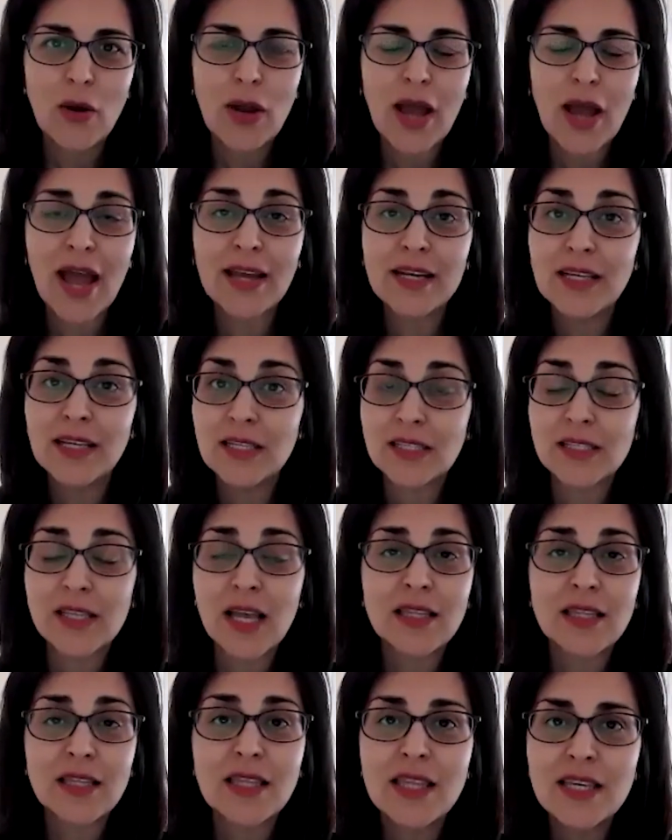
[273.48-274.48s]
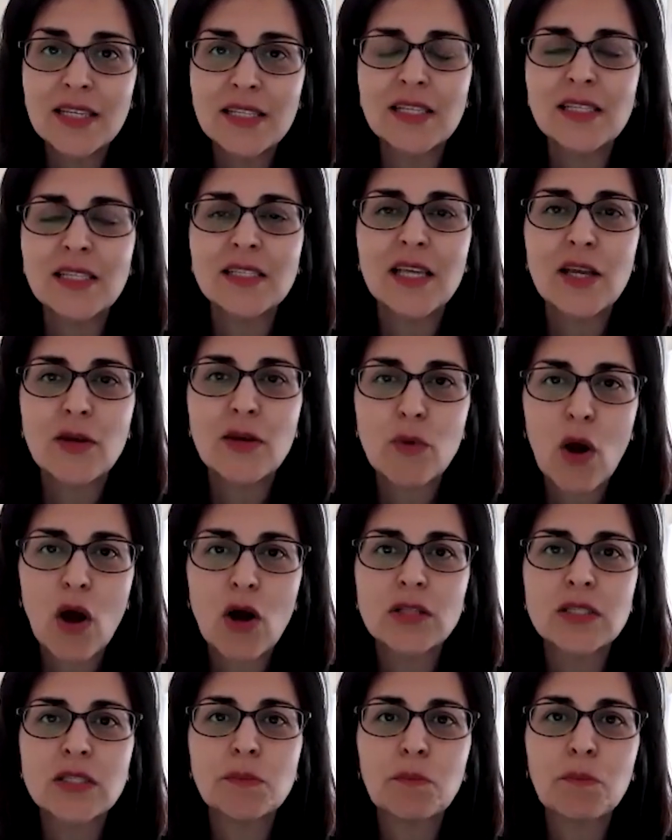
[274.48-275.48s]
And he said, this is
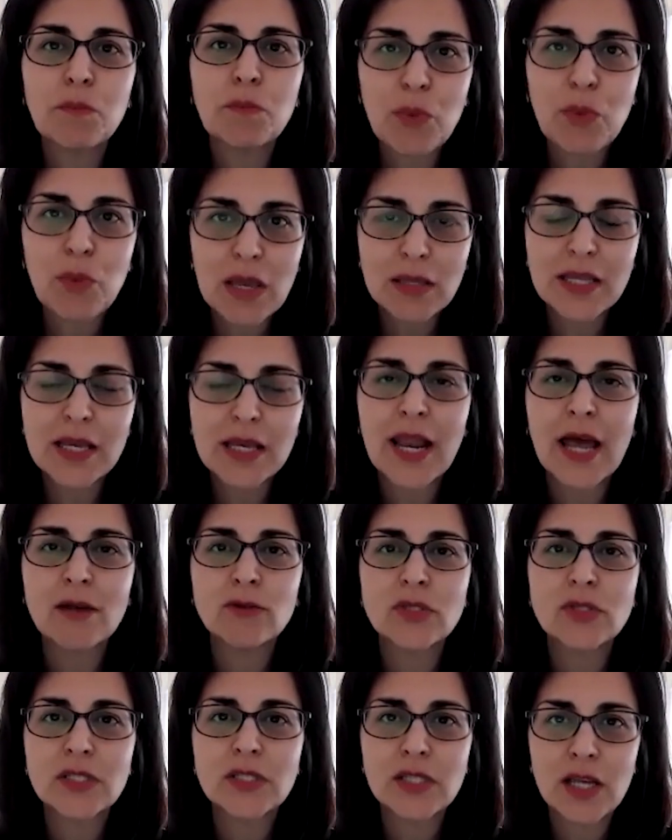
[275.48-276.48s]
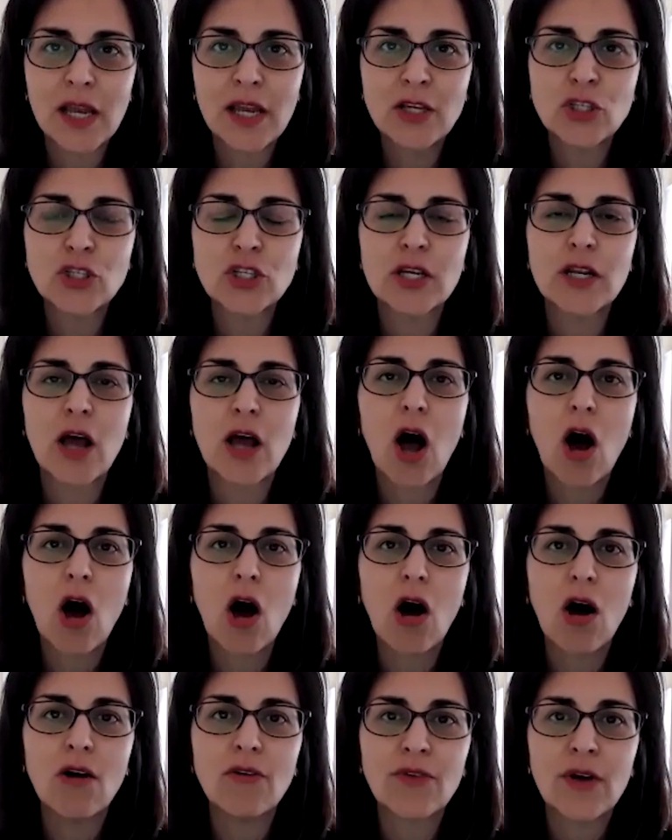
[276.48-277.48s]
Iran's denunciation
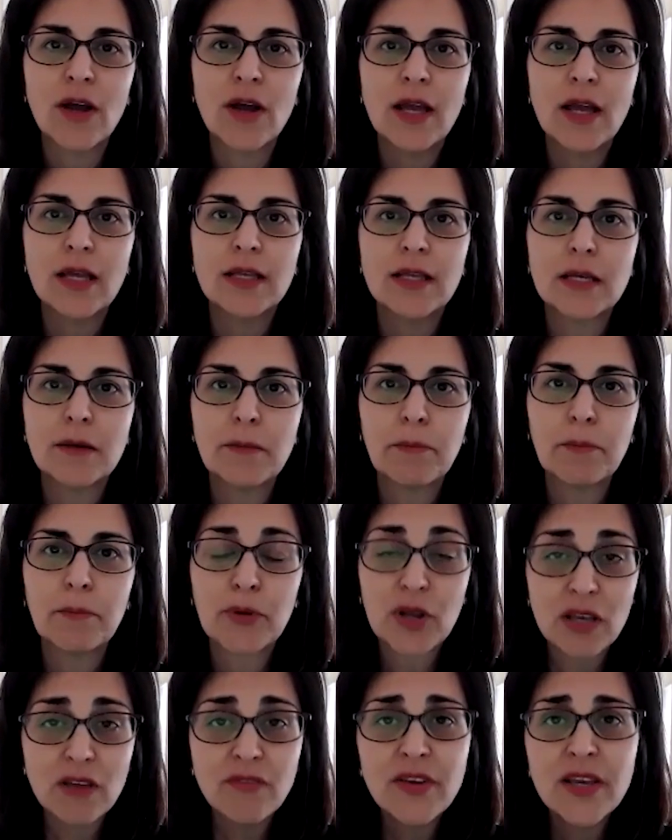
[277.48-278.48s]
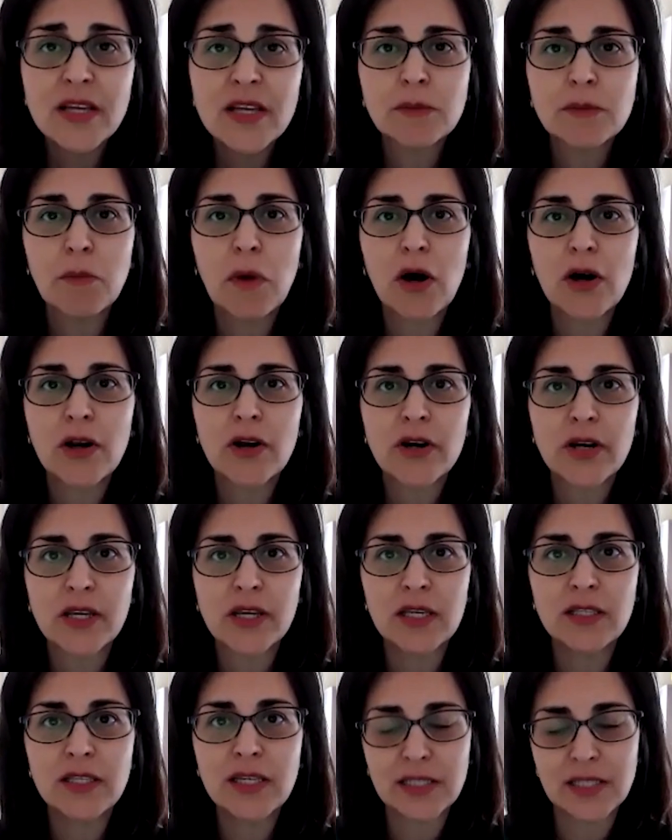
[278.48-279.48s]
of the previous
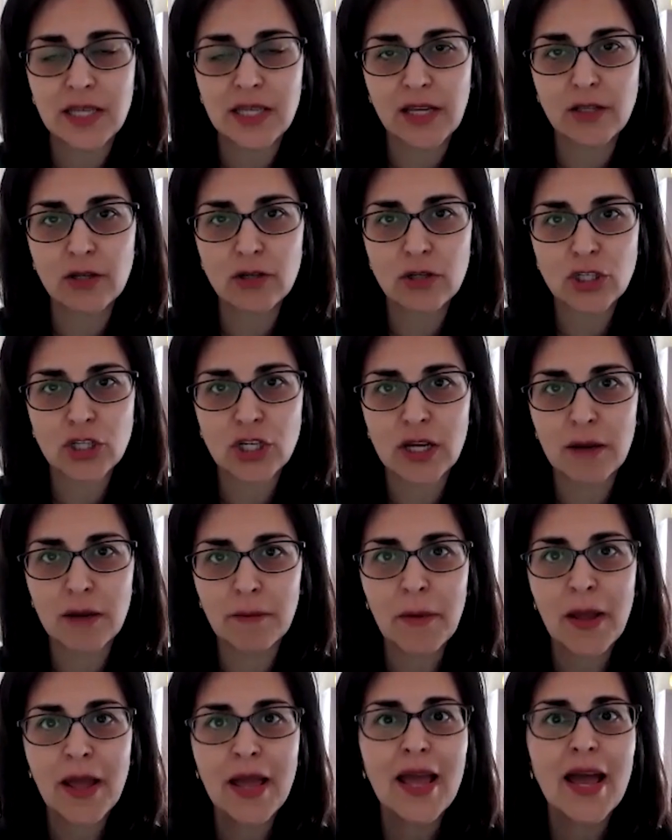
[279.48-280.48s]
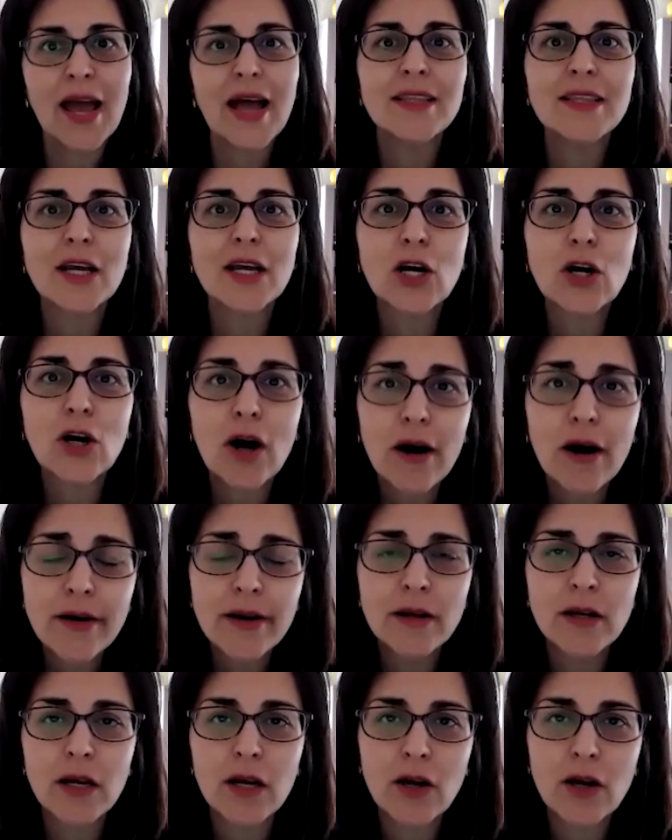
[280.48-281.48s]
monarchy dictatorship and the
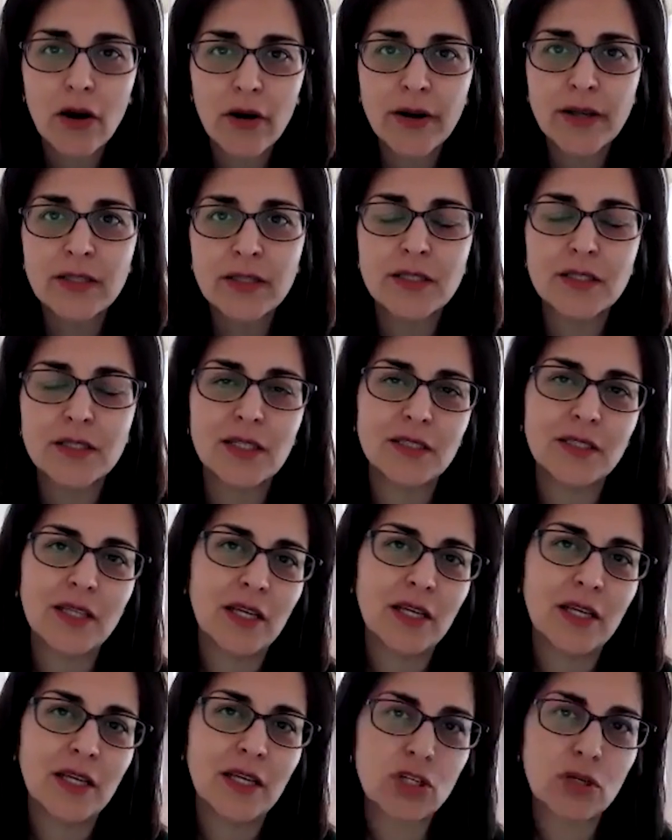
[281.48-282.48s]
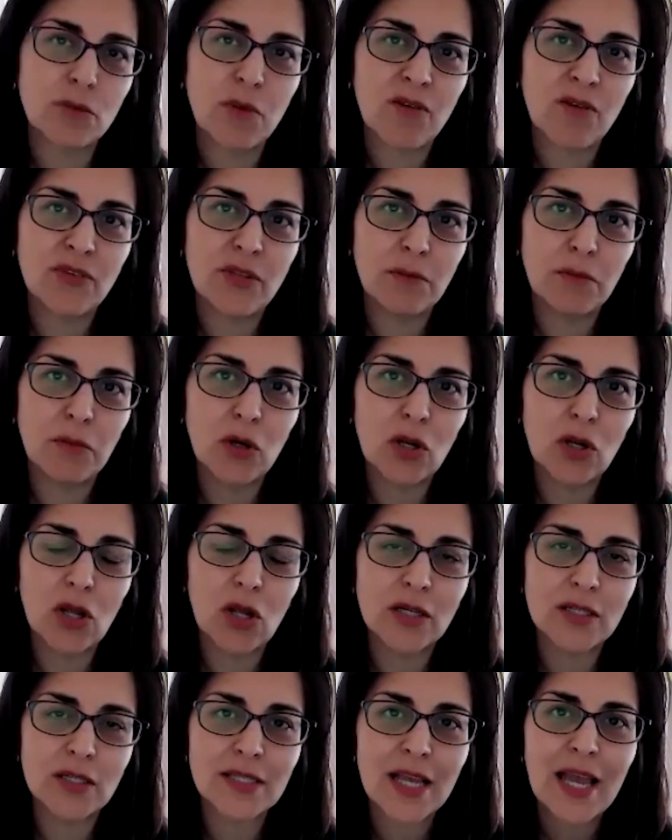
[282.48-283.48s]
current dictatorship of the
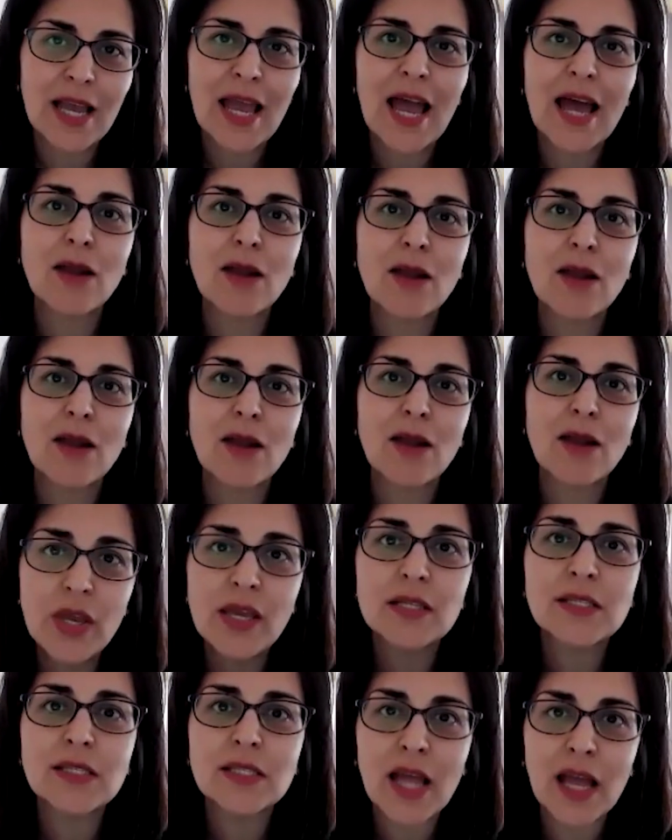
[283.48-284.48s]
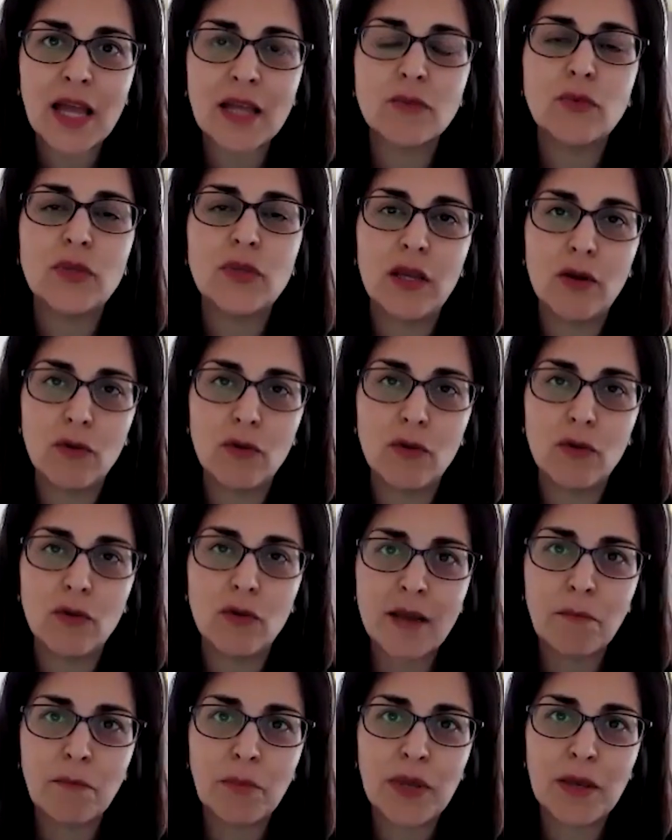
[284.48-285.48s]
mullahs. And we stand with the
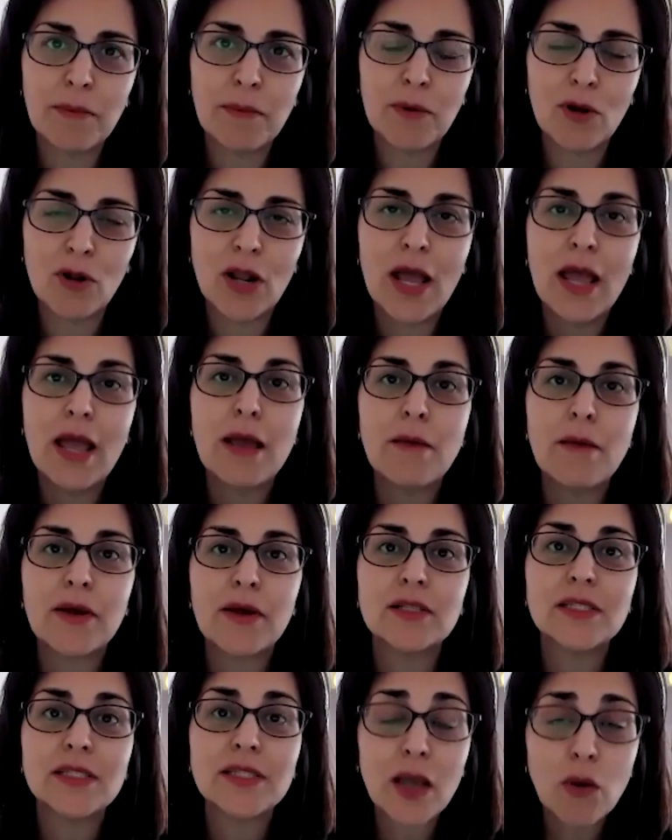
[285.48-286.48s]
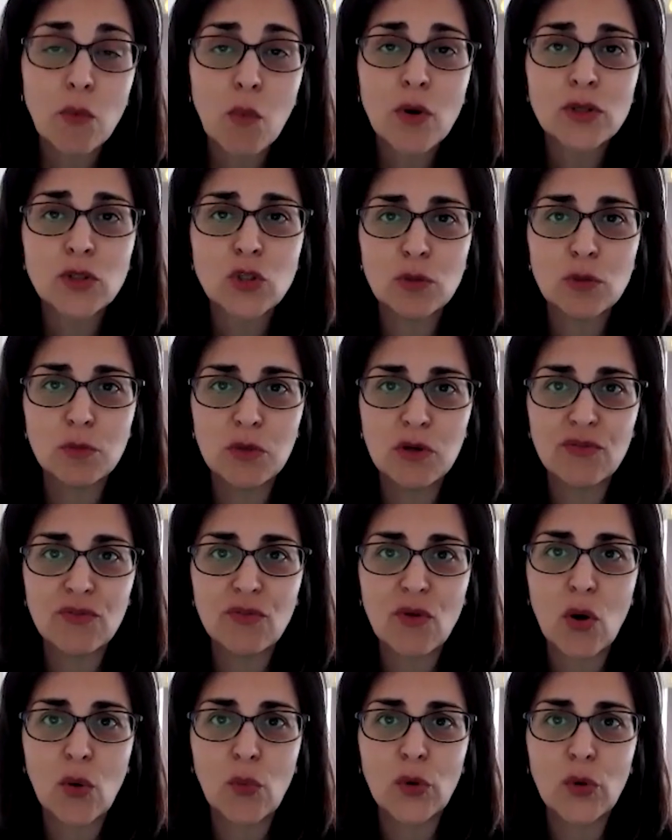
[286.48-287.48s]
Iranian people because they want to move
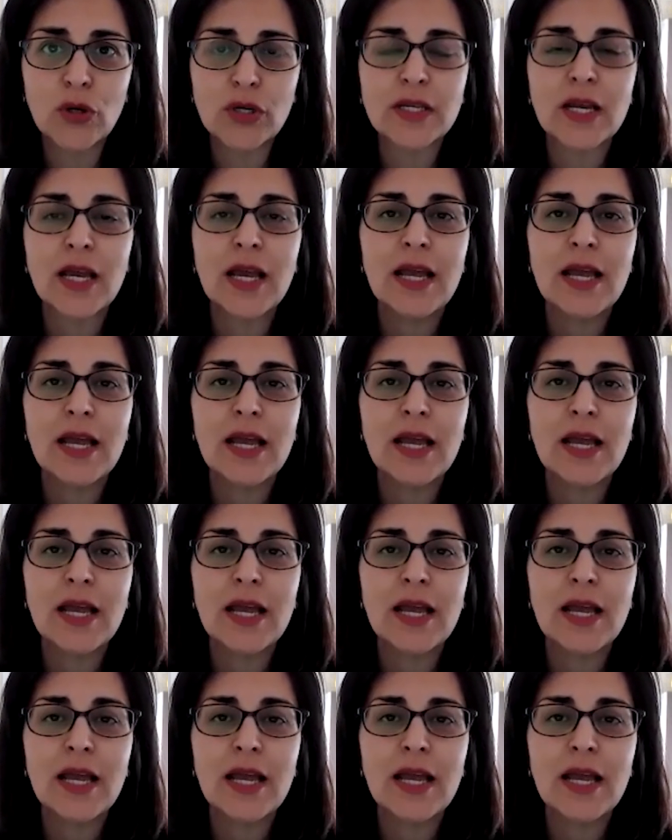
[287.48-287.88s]
forward.